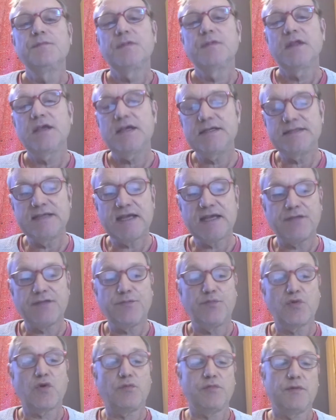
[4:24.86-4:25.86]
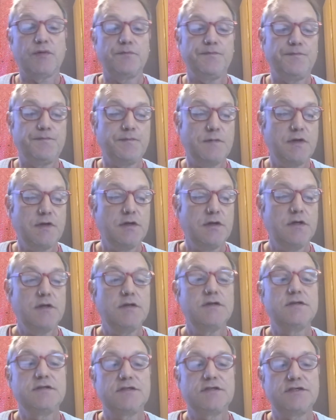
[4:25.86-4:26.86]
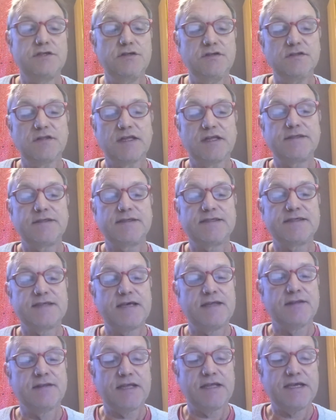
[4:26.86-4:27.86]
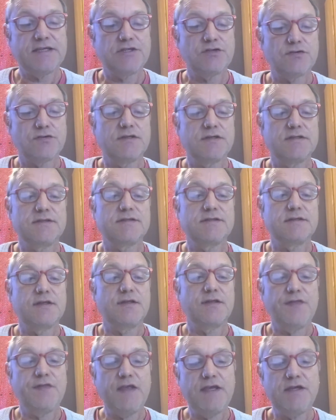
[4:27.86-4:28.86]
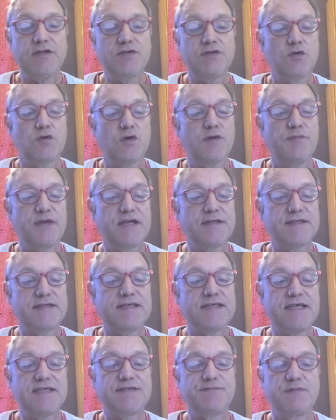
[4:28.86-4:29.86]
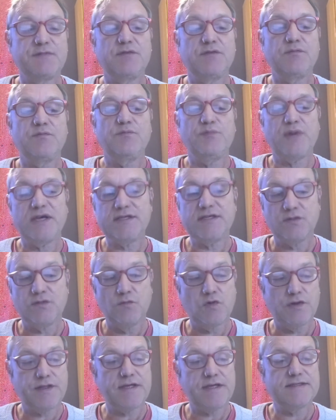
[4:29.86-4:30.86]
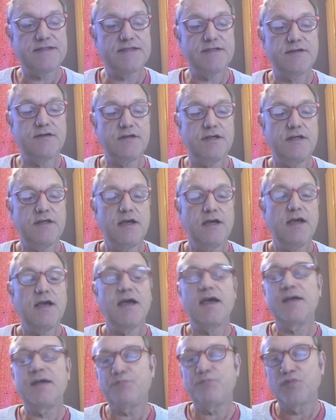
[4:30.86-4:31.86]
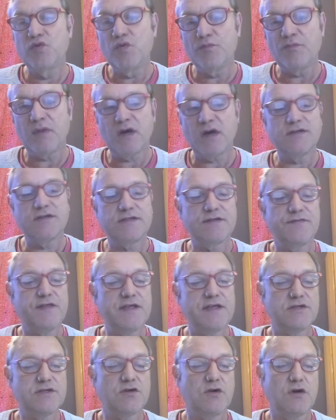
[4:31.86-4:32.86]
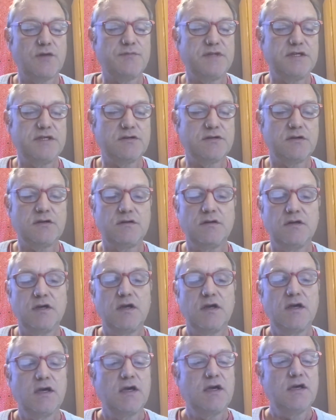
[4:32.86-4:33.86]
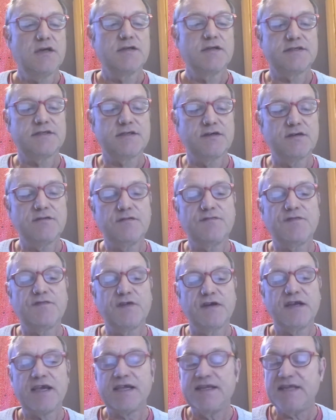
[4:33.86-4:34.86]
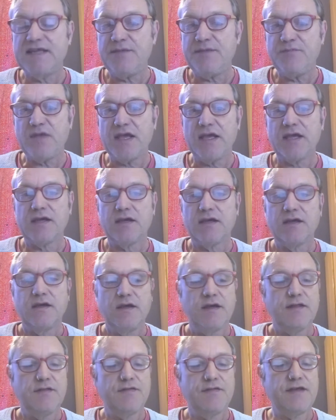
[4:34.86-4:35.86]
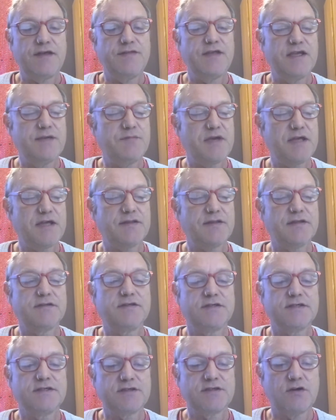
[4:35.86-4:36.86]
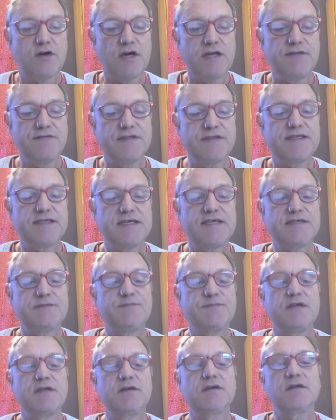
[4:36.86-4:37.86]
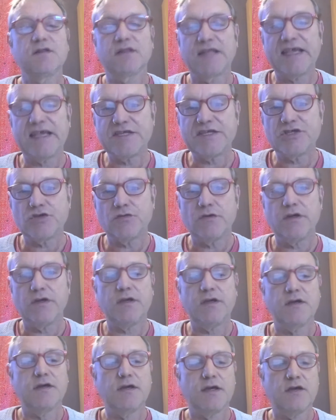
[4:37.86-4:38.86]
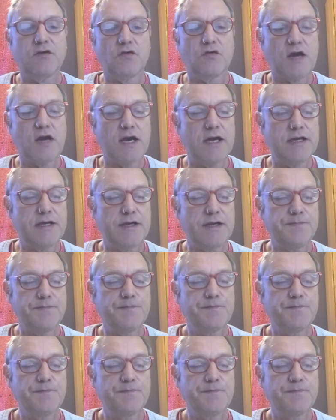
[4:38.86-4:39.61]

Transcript: Here's another problem. Students and lecturers think and talk about assessment based on what they see and put most of their time into. So for an academic, they think about the design of assessment, lecturing, and grading.